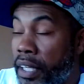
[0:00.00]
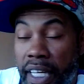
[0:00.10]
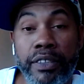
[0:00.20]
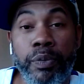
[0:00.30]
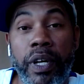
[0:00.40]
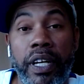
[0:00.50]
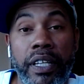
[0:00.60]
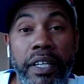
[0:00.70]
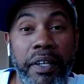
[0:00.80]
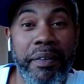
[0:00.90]
Guess
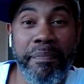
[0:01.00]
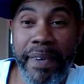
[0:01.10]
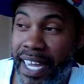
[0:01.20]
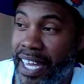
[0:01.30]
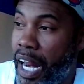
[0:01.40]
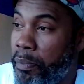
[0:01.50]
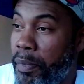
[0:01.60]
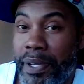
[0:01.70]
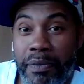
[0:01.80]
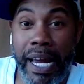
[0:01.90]
what? Man, I'm
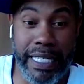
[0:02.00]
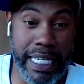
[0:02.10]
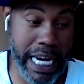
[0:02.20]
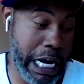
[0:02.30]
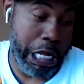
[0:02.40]
gonna be right there.